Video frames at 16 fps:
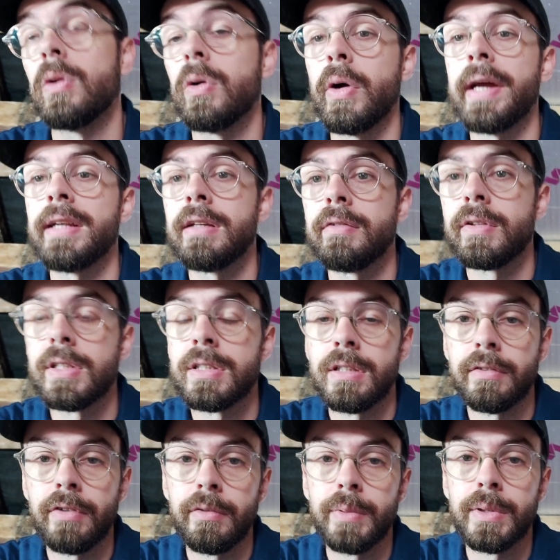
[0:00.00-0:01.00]
any of this
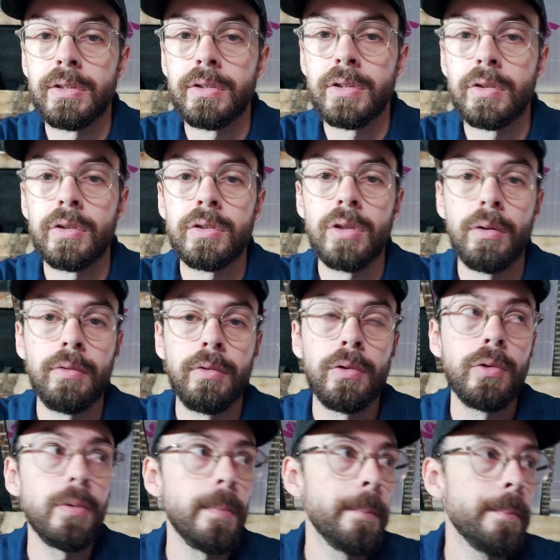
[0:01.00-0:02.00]
stuff I've been doing on the top
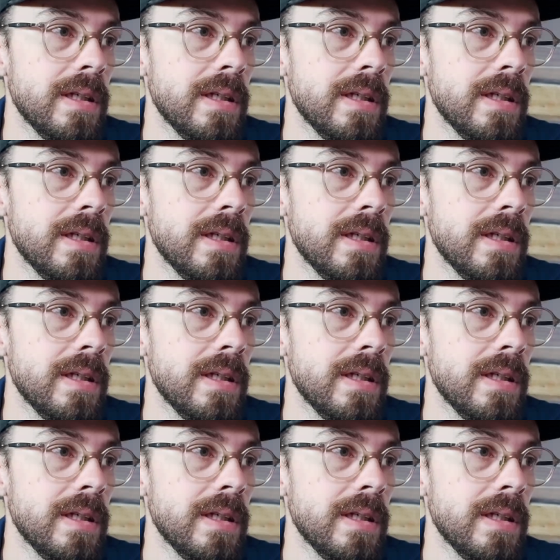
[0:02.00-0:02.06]
floor.